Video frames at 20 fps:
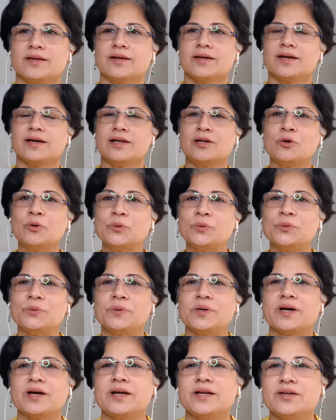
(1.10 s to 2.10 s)
Hello
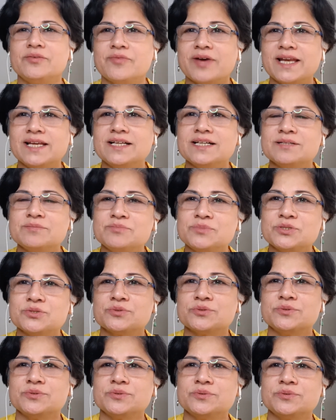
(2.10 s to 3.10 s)
and welcome
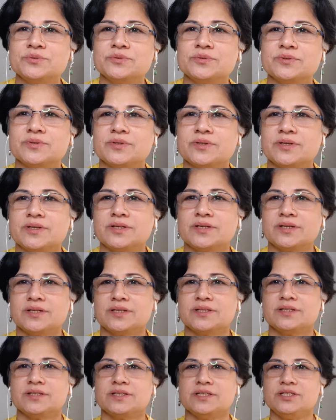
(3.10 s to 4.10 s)
to
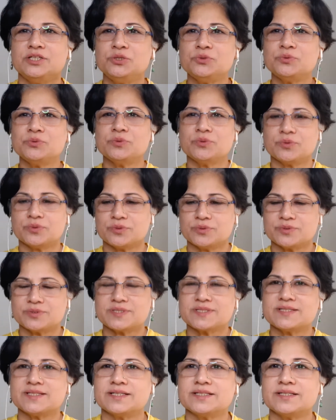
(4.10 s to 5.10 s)
the new
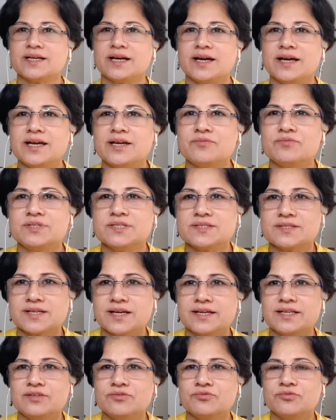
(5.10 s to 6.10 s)
course that I have
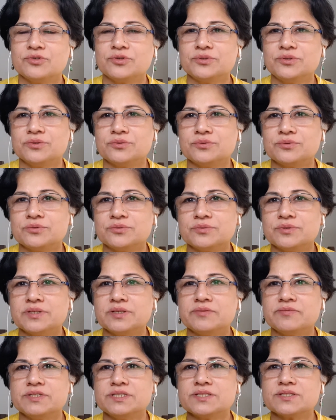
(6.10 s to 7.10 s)
designed for you,
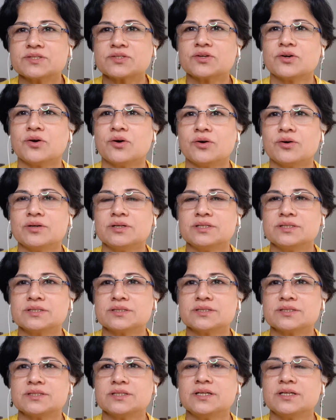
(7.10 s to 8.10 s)
which is called
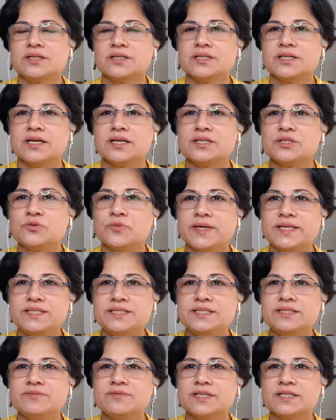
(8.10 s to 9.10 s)
a
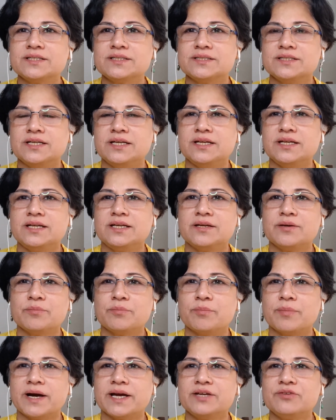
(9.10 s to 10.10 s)
21-day
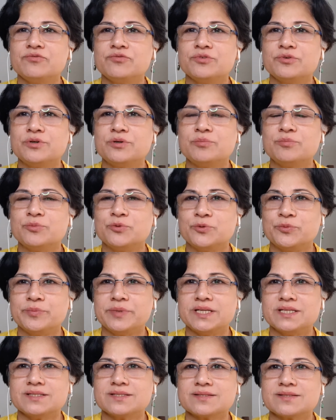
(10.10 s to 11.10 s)
mindful
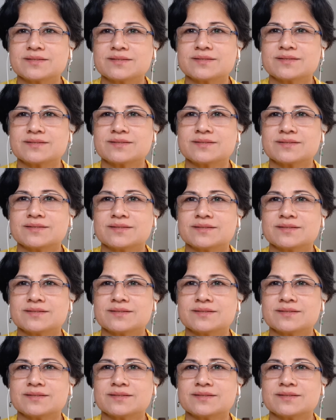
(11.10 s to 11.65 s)
moments.